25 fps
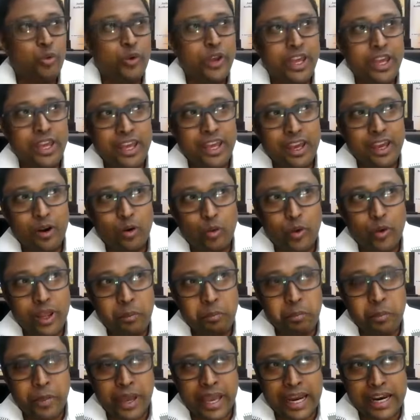
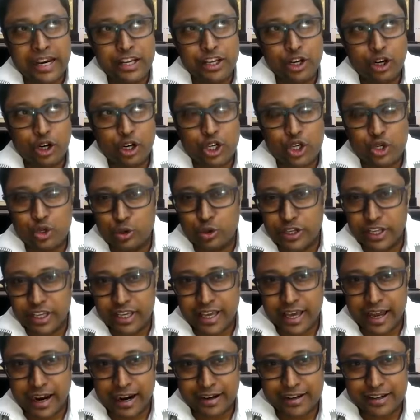we made your
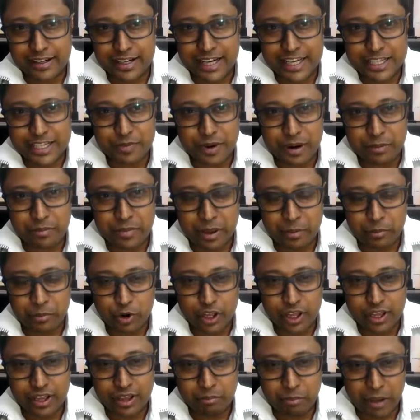2D character as per
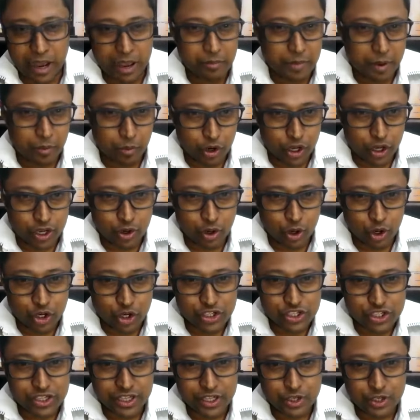my memory
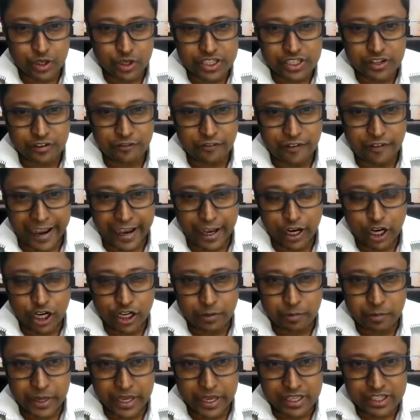goes. It was a
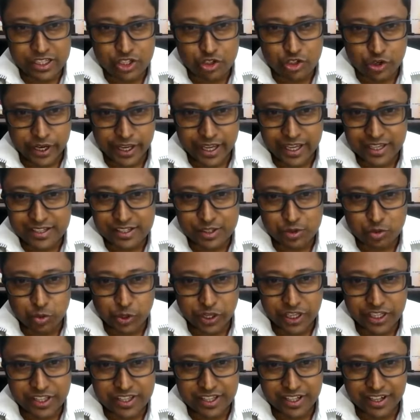violet-based dress
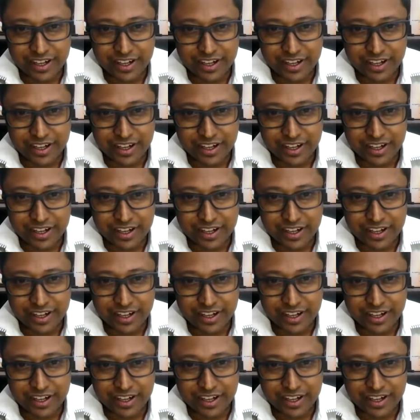with